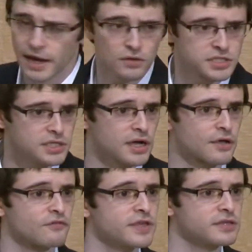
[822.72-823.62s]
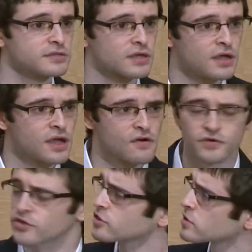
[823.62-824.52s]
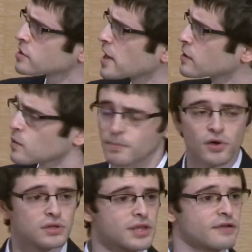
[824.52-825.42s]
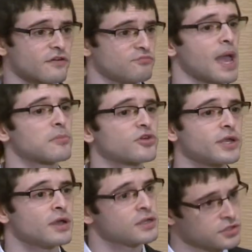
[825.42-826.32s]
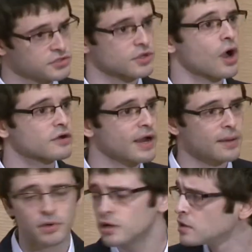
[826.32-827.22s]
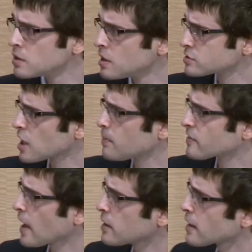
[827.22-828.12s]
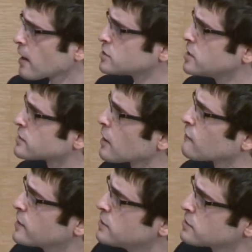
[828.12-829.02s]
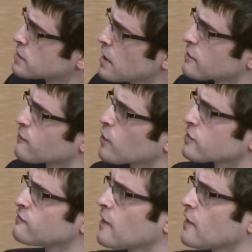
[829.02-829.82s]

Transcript: ILD, ILVs. For the third layer, we build a layer of memory using RAM. On top of that, ILDs, ILVs, and the fourth and